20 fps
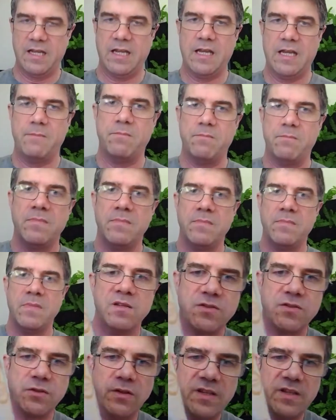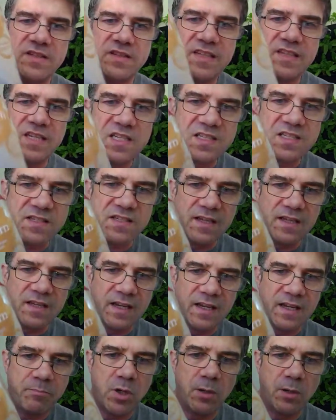Um, so this is
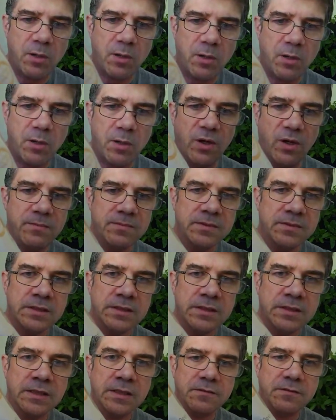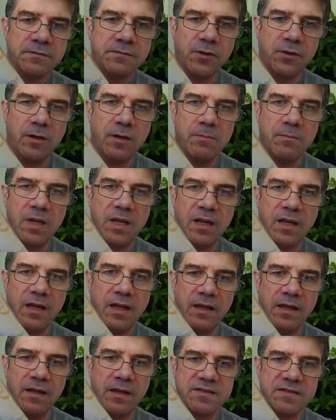uh, popcorn from
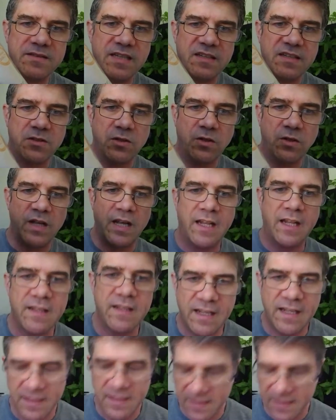uh, Tesco, and I and I